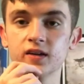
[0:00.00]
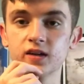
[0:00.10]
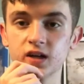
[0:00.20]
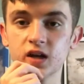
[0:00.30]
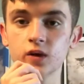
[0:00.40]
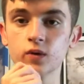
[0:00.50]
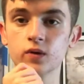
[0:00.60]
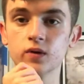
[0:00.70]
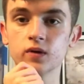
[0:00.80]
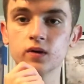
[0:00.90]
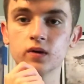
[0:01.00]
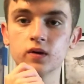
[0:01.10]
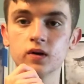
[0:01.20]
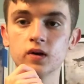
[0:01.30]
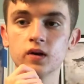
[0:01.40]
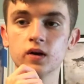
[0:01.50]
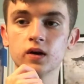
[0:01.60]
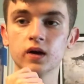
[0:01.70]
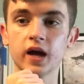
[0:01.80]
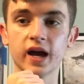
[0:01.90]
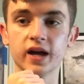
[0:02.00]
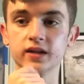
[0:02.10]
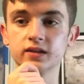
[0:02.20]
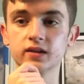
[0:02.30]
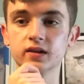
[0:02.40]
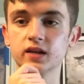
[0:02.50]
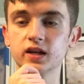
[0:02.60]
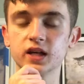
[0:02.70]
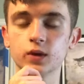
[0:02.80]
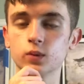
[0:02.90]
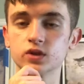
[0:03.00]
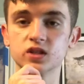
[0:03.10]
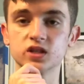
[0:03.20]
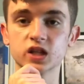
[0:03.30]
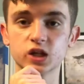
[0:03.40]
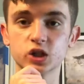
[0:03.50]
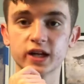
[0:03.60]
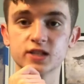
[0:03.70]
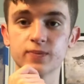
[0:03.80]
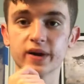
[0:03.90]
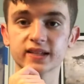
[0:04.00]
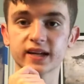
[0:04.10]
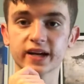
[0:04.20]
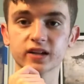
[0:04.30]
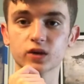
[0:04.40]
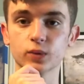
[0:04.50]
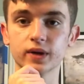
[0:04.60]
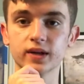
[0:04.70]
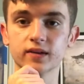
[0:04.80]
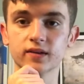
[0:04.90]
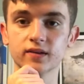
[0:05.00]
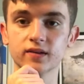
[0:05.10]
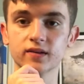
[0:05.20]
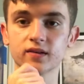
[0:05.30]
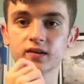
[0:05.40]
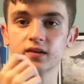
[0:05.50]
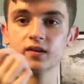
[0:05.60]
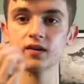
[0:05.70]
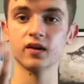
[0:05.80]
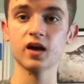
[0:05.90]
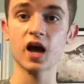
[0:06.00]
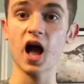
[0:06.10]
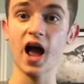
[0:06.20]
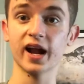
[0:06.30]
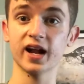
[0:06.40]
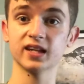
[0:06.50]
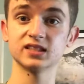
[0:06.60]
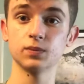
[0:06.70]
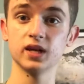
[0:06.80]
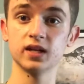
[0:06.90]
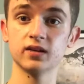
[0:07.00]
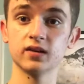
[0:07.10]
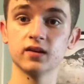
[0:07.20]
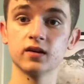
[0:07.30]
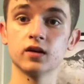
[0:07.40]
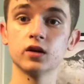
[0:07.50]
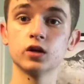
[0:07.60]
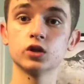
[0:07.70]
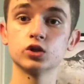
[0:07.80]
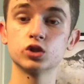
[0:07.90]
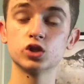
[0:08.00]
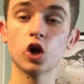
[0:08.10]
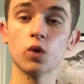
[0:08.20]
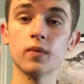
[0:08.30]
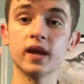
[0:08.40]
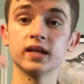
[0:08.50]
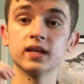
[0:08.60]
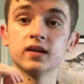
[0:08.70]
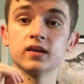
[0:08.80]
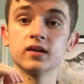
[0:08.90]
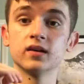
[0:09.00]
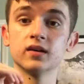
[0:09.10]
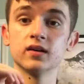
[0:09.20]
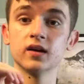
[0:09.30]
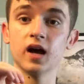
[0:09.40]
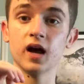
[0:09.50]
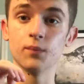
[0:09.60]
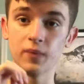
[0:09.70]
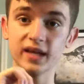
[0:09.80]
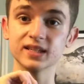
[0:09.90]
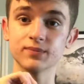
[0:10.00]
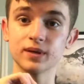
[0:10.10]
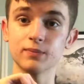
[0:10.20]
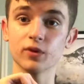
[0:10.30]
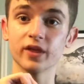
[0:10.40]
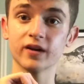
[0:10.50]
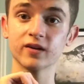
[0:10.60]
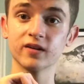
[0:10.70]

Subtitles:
You know? And it was such a spectacular week. I got to meet so many amazing people there.